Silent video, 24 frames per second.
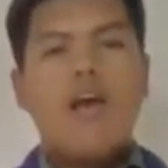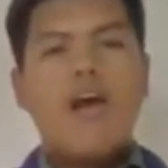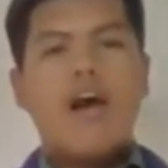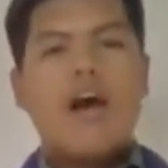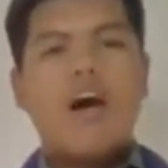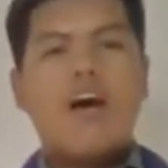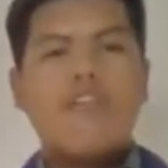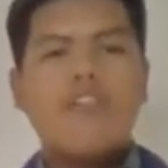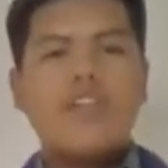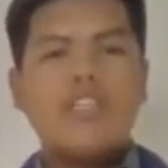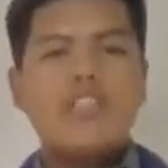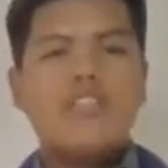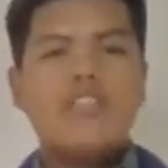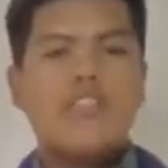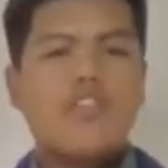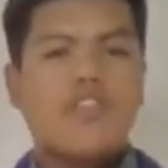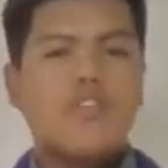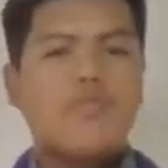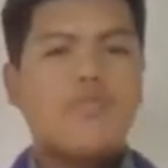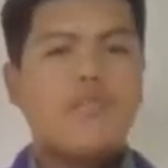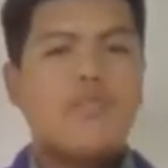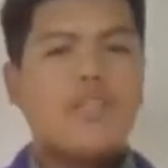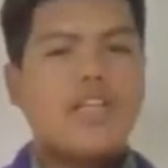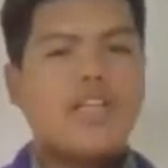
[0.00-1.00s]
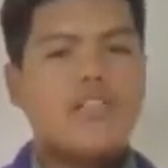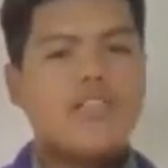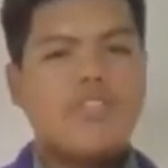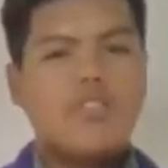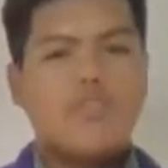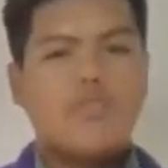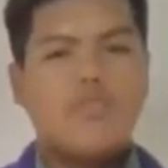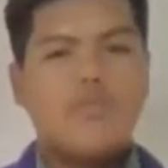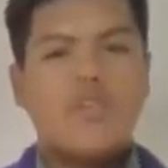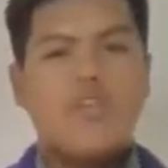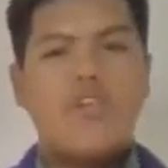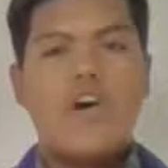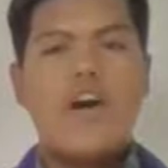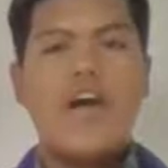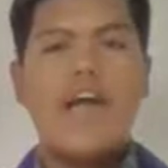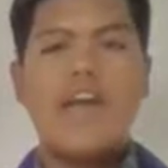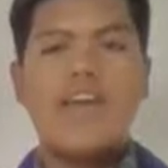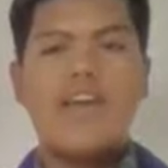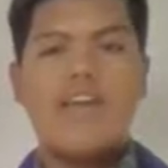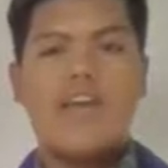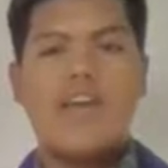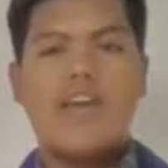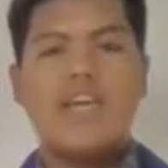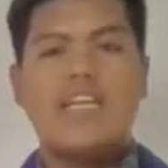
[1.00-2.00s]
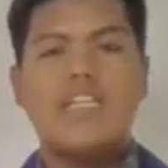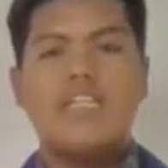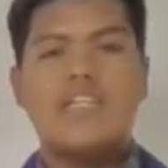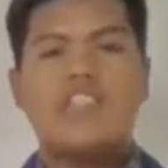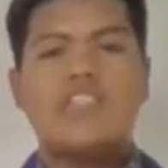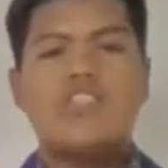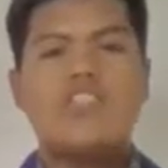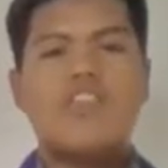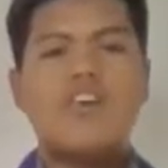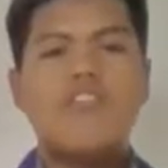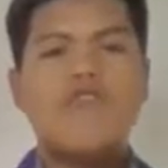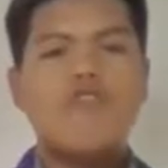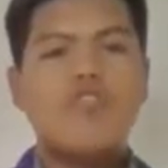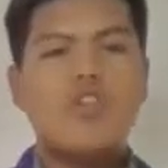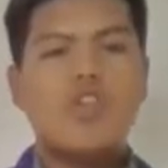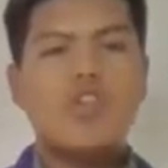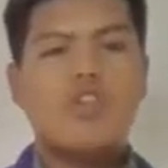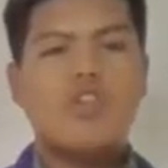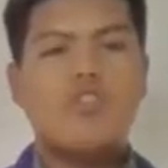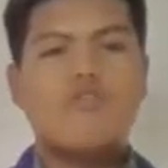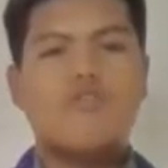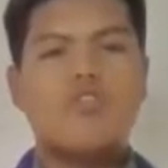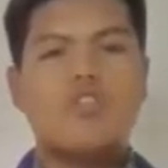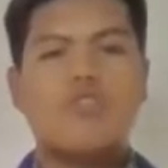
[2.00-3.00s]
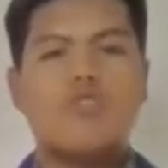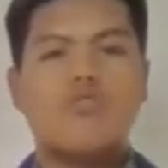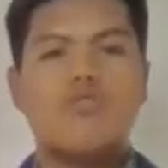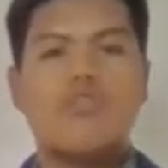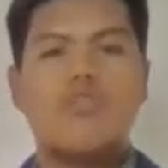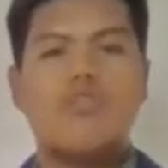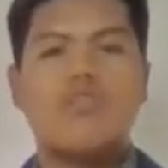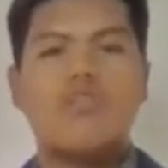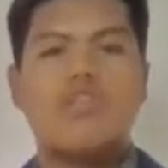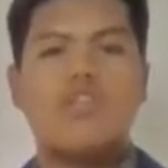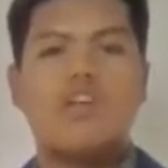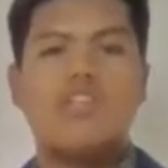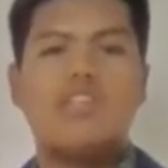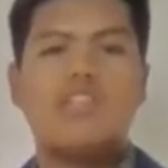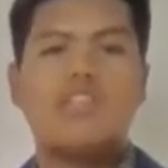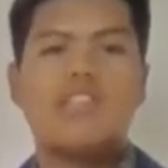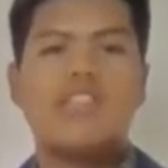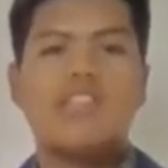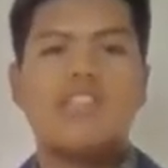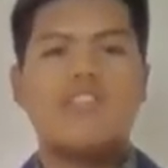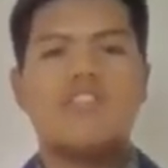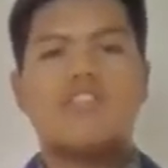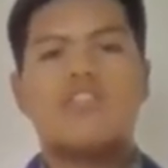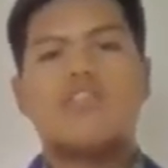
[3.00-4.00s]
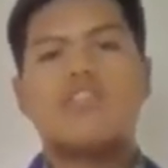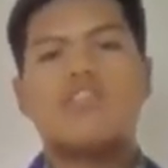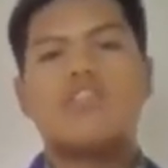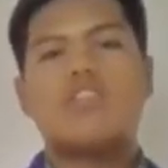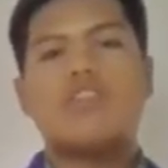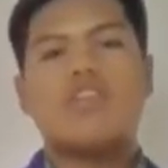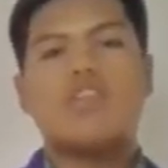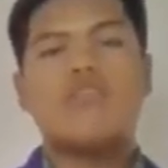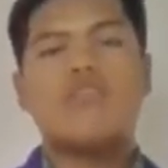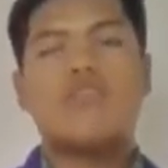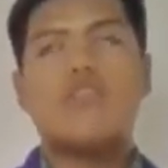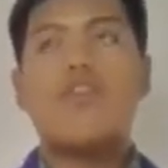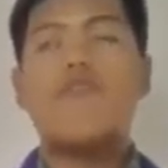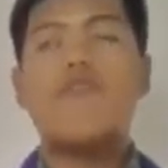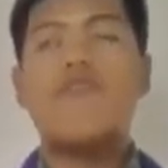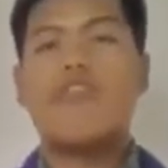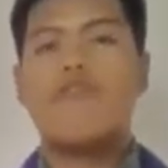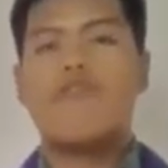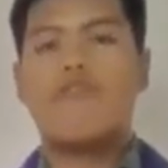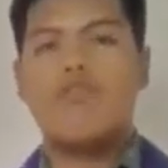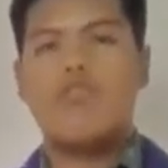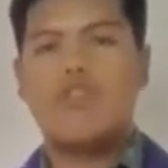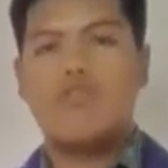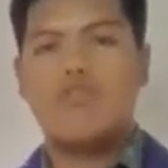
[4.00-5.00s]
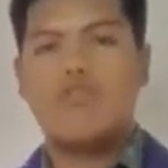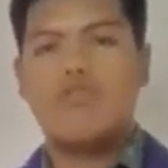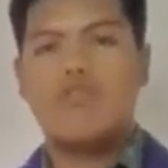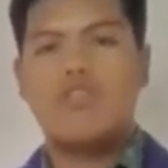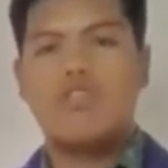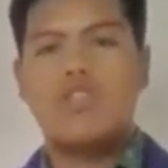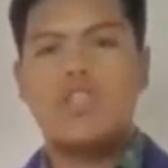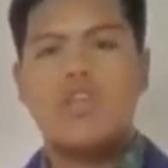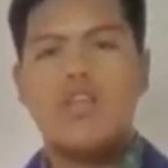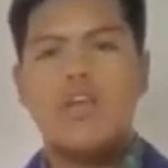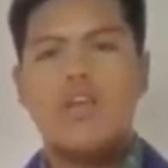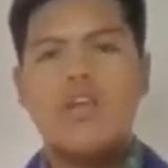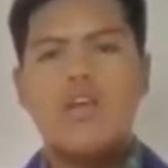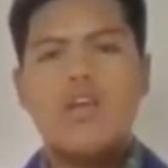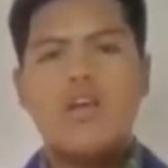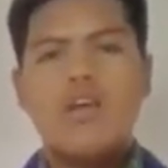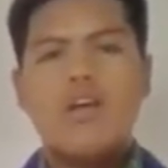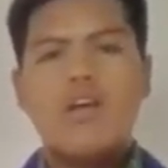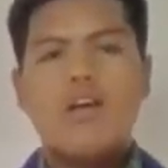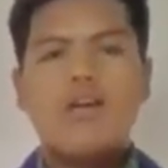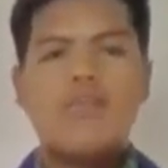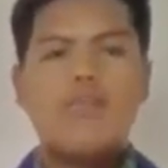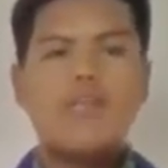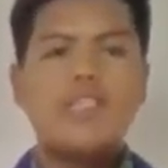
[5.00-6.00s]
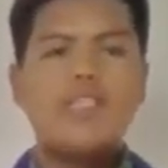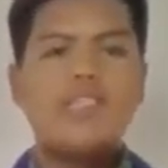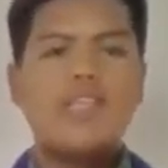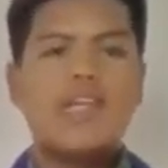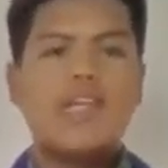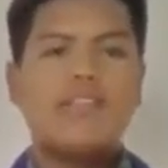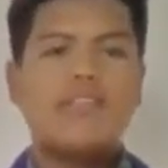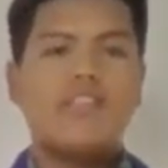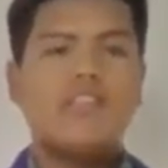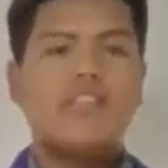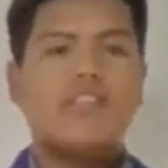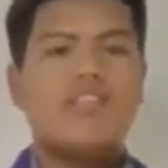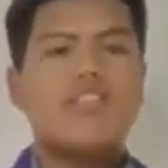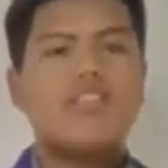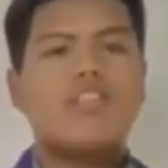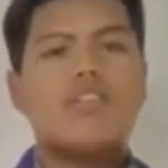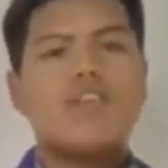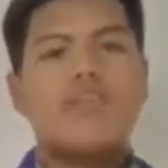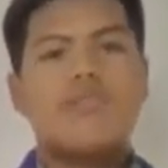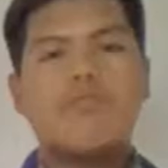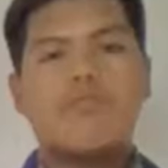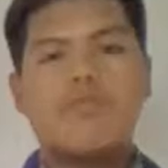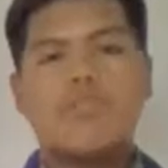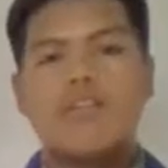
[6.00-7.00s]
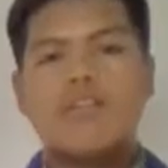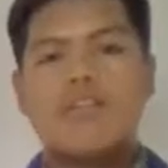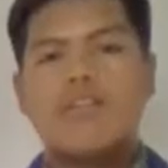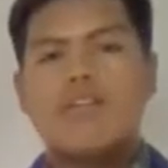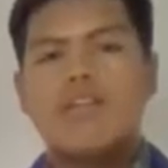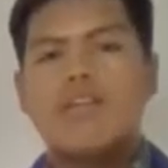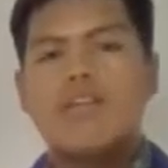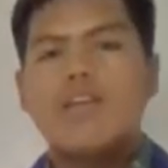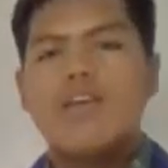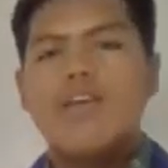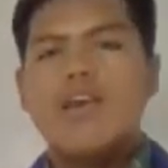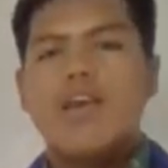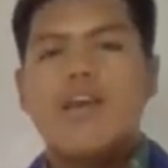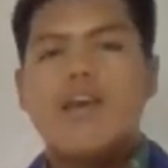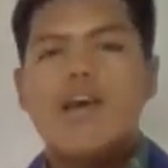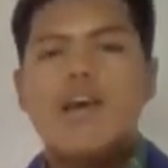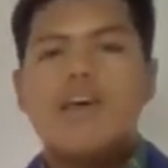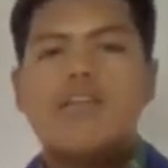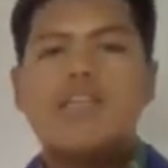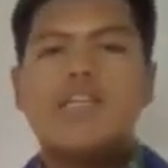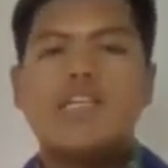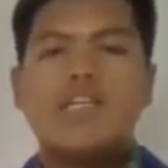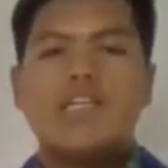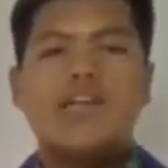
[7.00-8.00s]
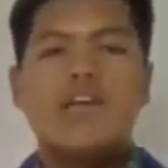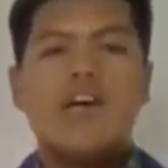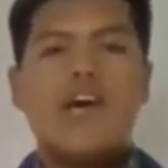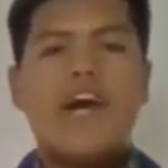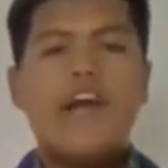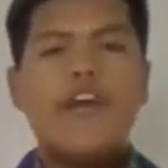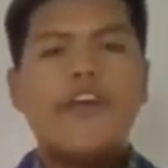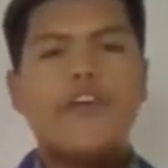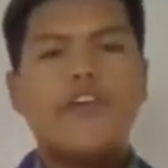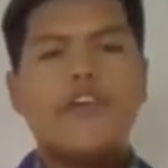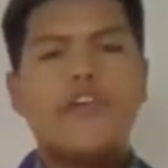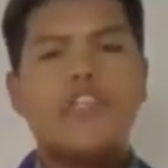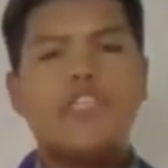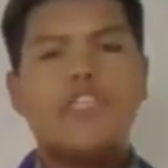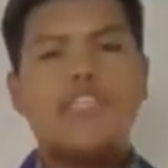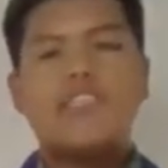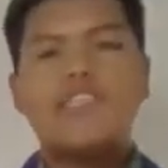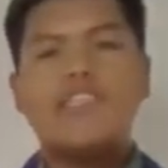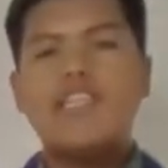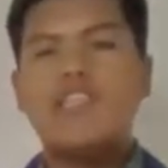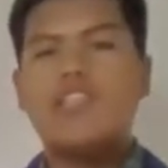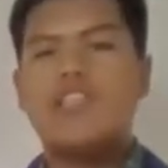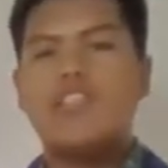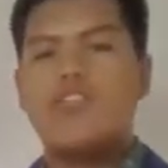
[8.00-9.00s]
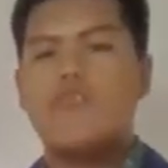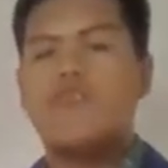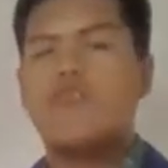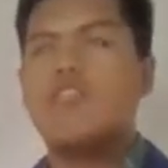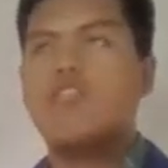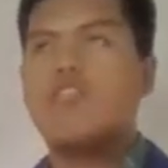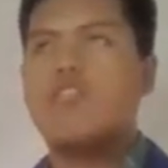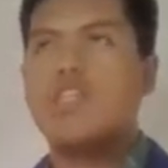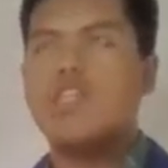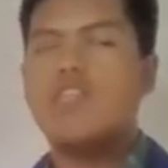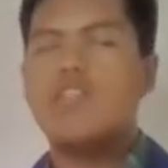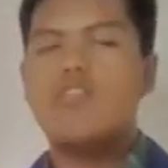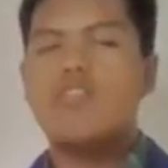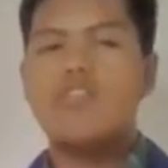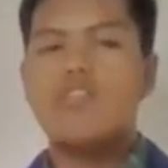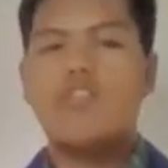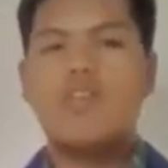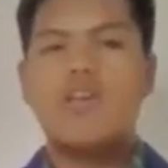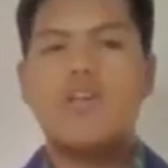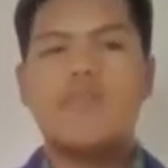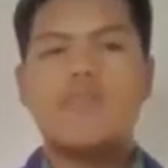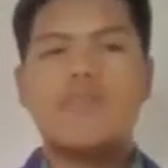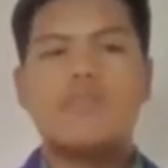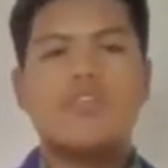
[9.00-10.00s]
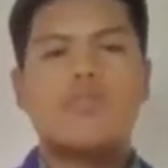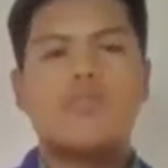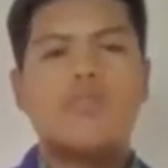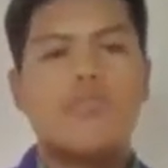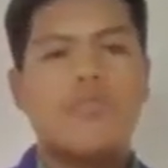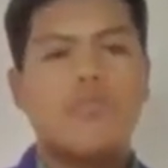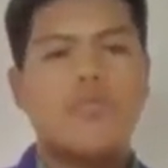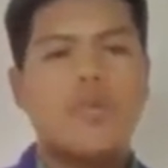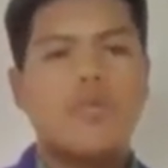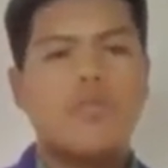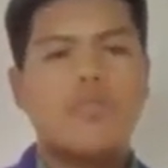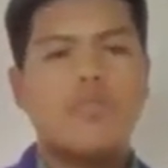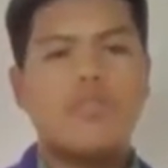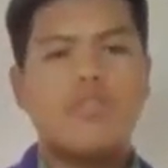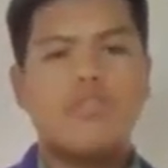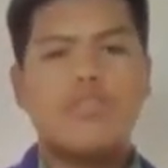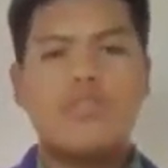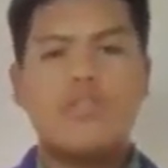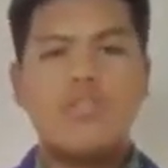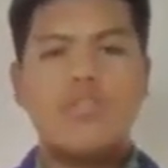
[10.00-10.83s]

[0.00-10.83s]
Hawaii's red blossom ohia is tough enough to colonize recent lava flows. But until this summer, the iconic native tree seemed to